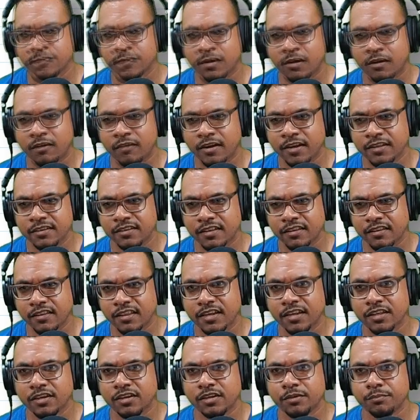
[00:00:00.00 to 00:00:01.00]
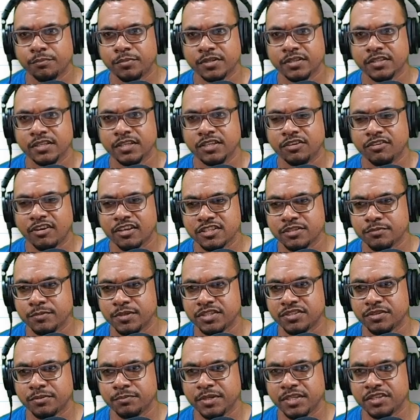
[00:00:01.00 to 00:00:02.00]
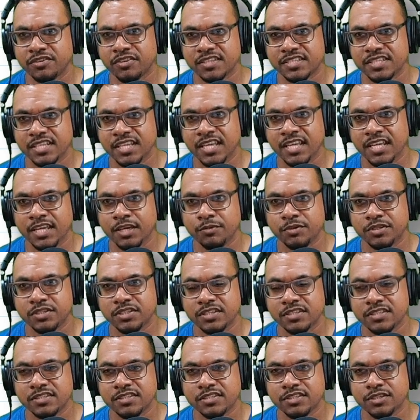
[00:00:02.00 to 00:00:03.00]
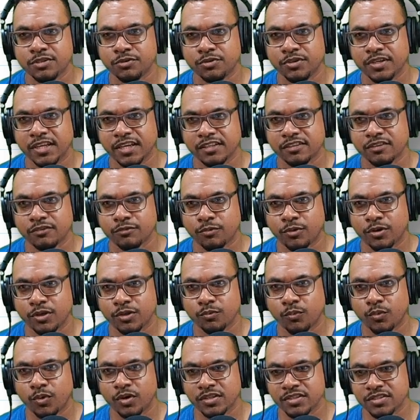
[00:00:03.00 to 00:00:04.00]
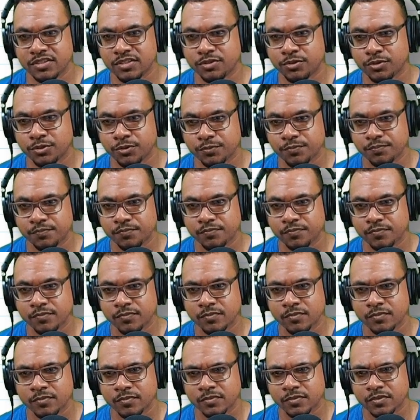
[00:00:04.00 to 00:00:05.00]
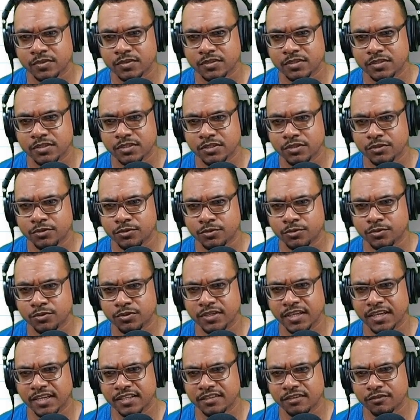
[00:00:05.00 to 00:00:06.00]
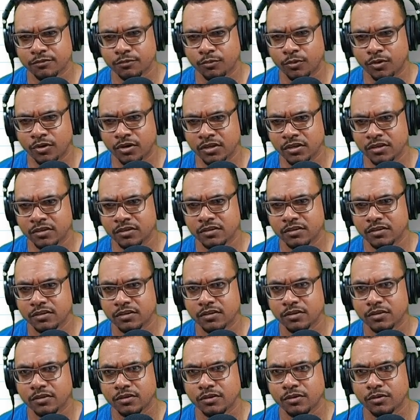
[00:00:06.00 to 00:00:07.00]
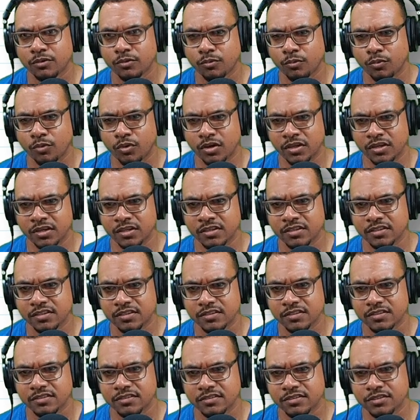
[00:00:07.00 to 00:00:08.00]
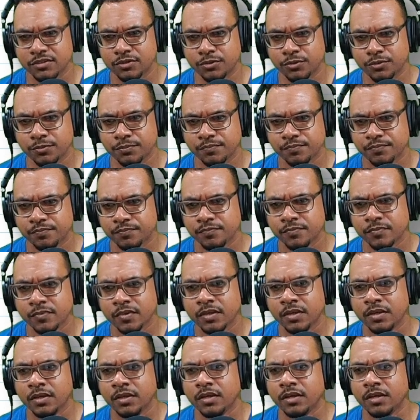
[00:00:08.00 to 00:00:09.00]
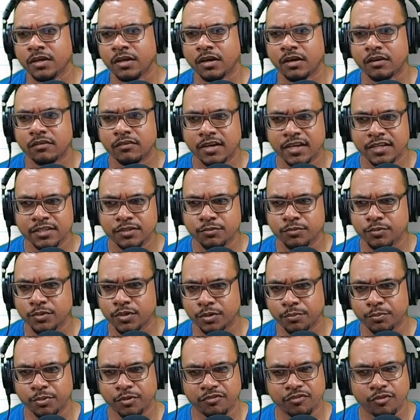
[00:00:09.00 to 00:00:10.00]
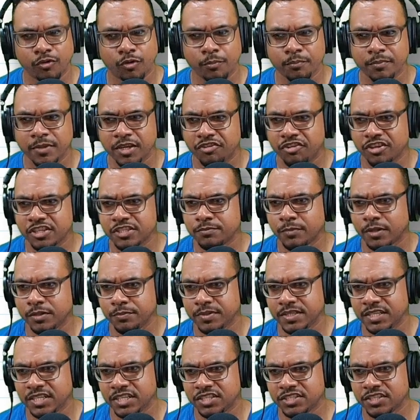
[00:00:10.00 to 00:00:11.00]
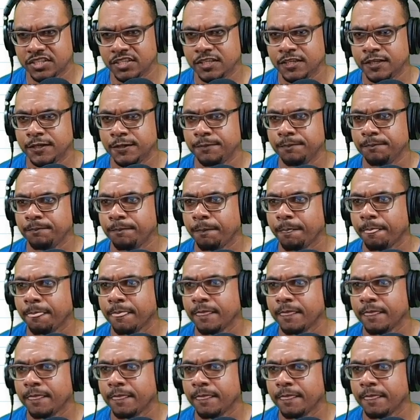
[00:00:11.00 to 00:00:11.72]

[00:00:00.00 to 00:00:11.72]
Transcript: All right, and then you're going to put the transformation matrix A, which is 0, -1, 1, 0. 0, -1, 1, 0. All right, we're going to perform matrix multiplication here.